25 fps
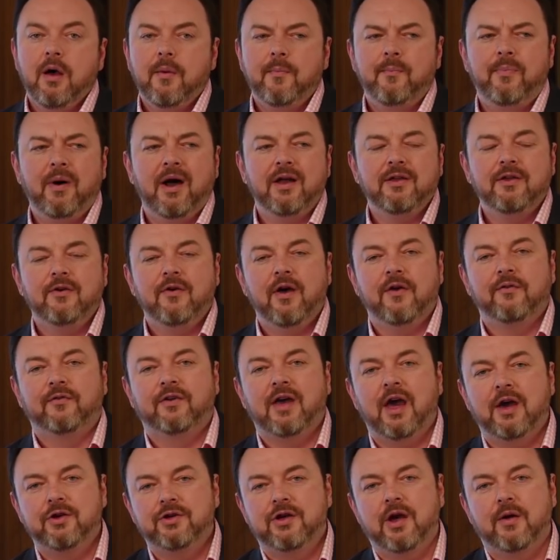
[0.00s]
but you have
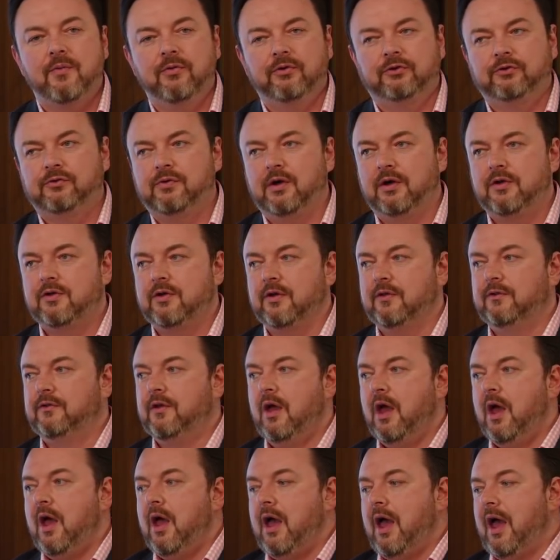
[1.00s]
cash out restrictions,
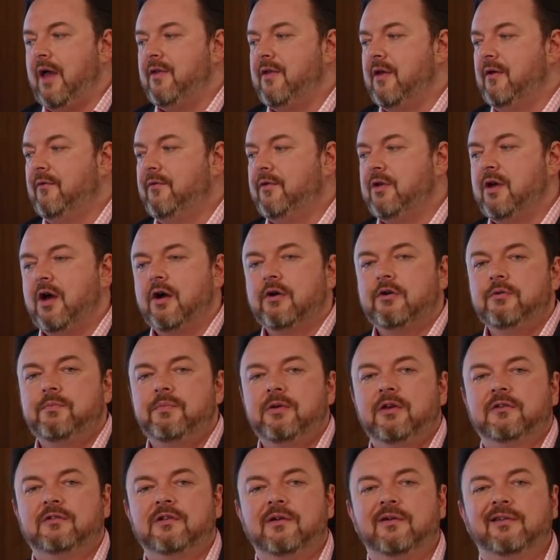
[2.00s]
and LVR could
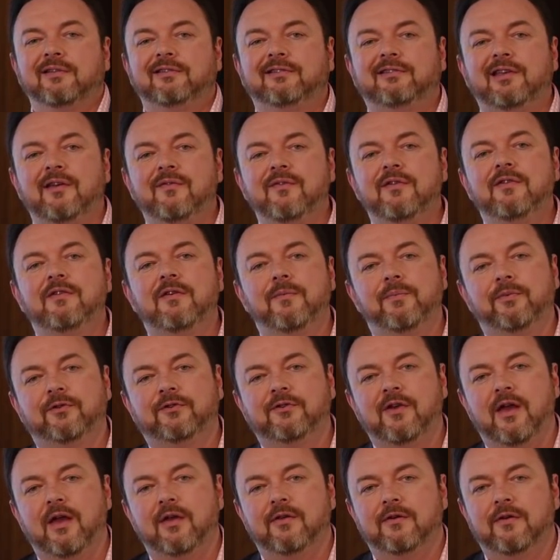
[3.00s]
be as low as
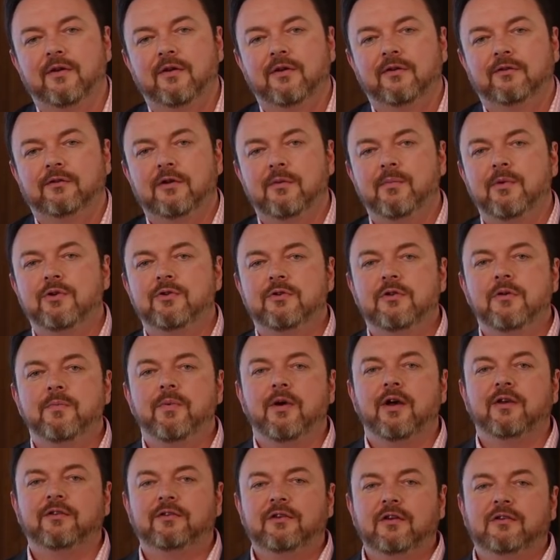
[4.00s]
70%. So imagine you
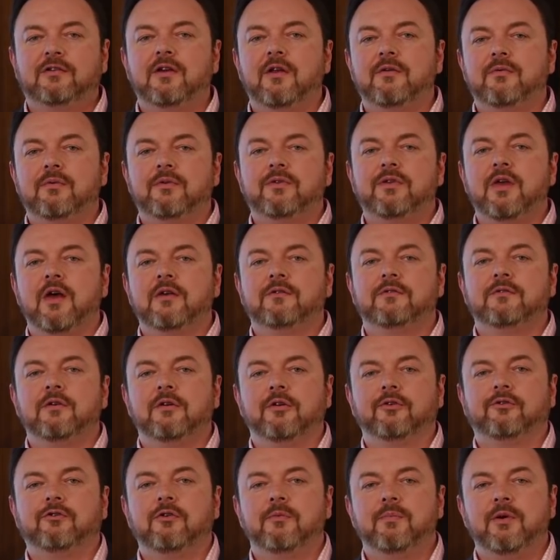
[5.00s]
buy a
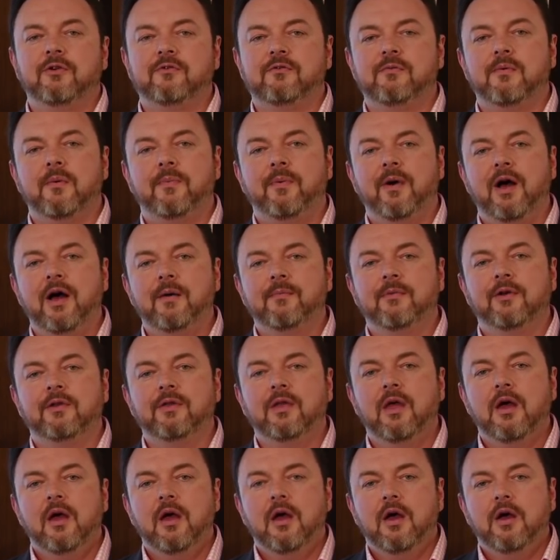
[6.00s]
$600,000 two-bedroom
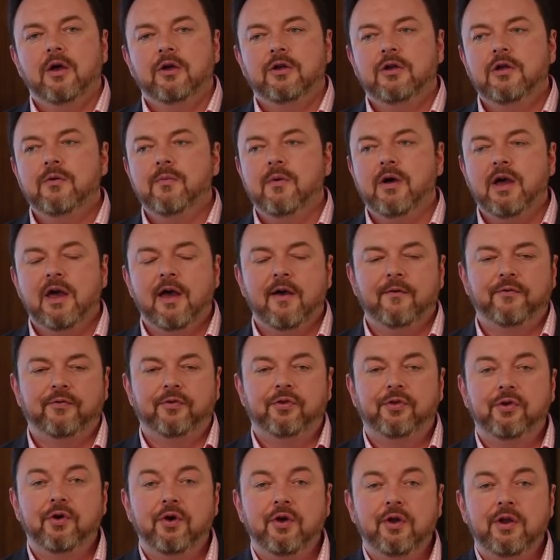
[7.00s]
apartment, you might have
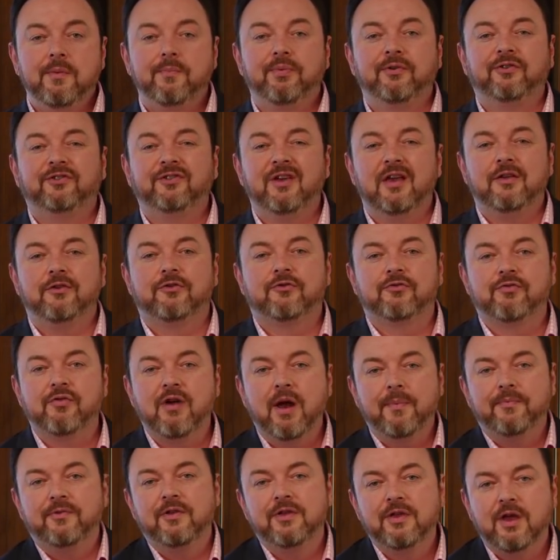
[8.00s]
30%
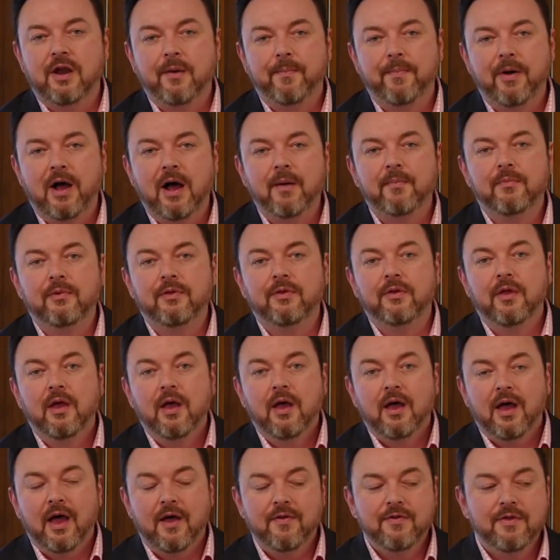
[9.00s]
trapped in that apartment
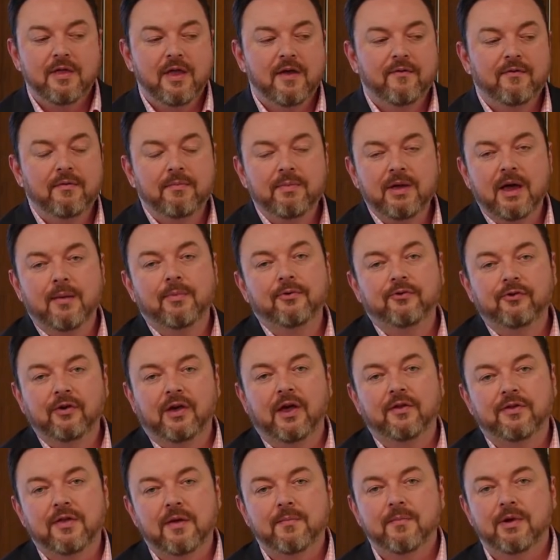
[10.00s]
and never be able to
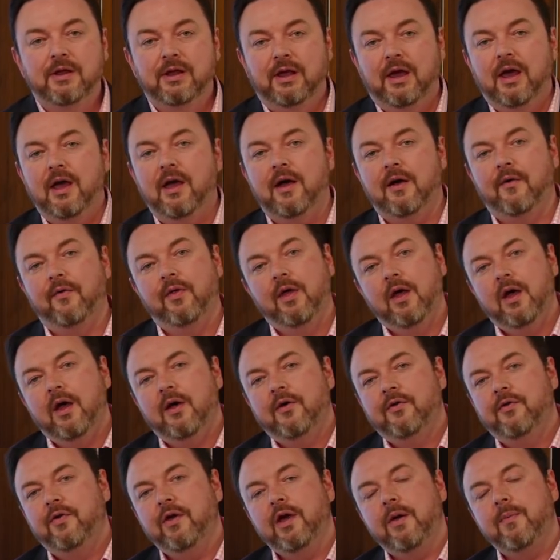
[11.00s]
get that money out.
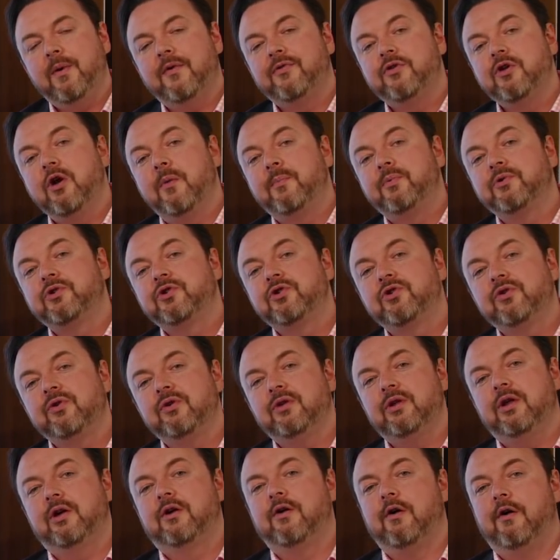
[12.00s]
Think about the
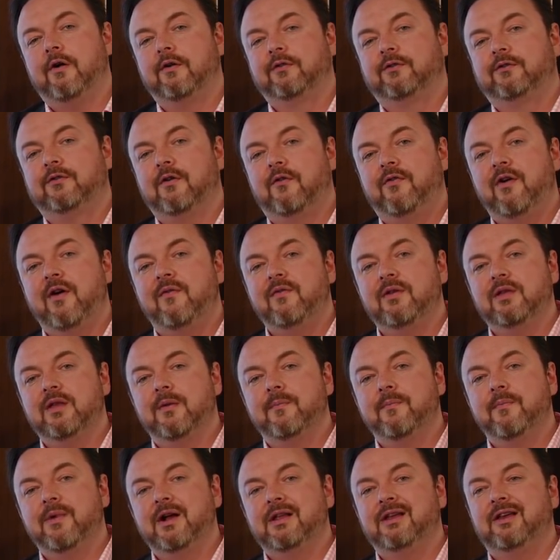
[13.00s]
opportunity cost of having
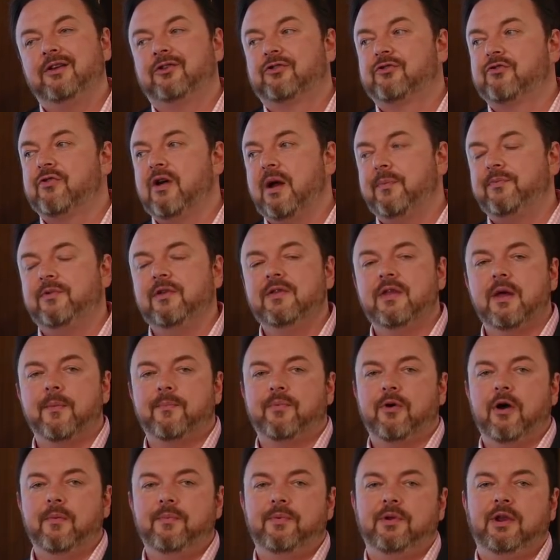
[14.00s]
that money trapped in that
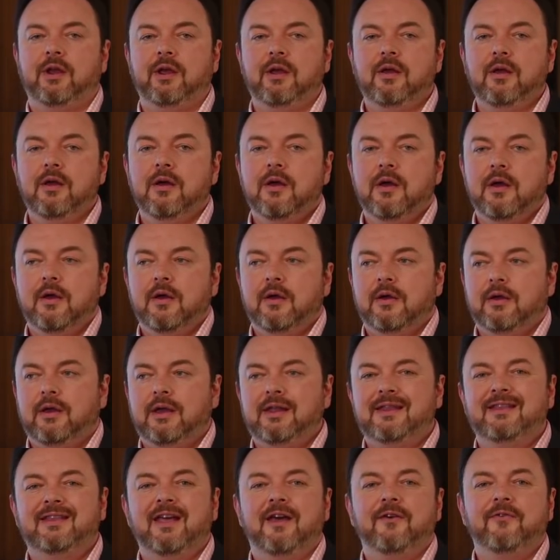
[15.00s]
property
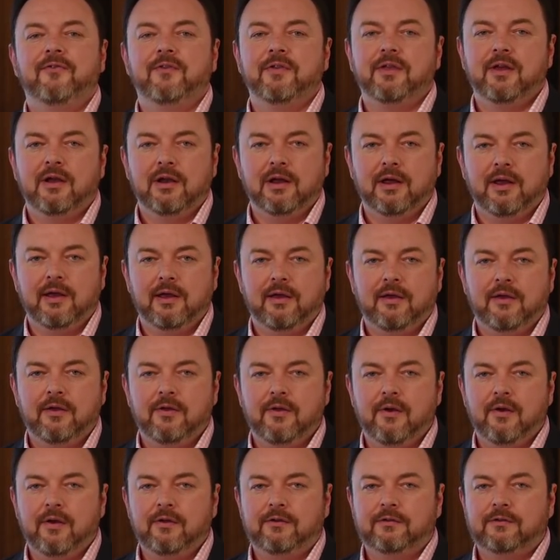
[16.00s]
indefinitely. You
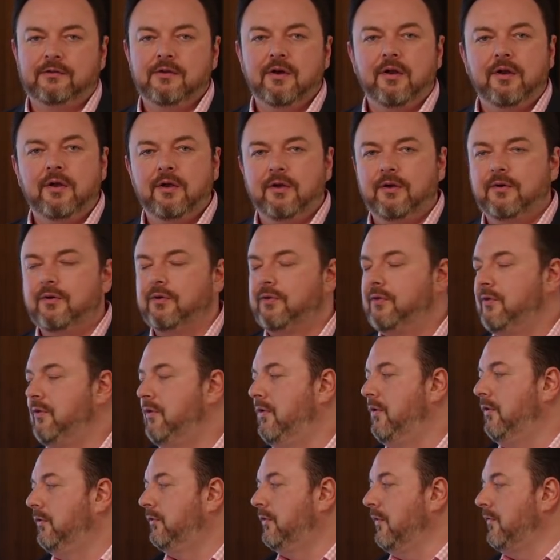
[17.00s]
know, it's not a
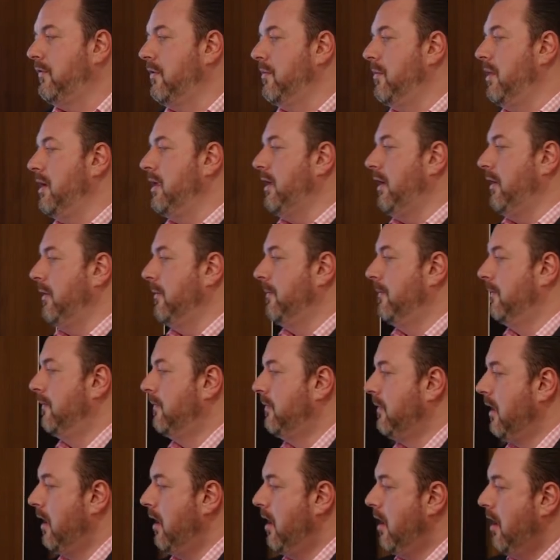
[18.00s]
good use of your money.
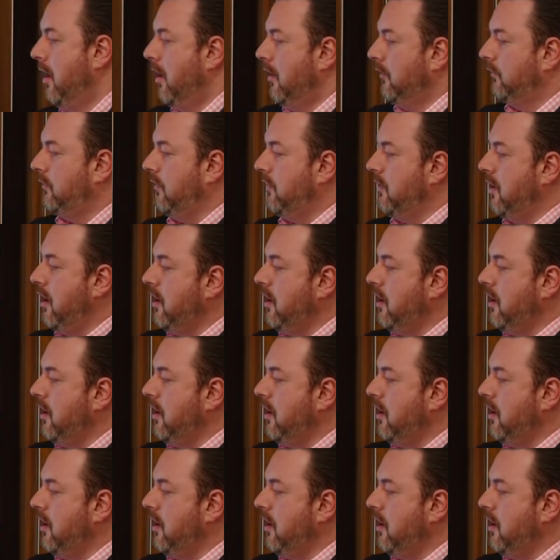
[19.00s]
So the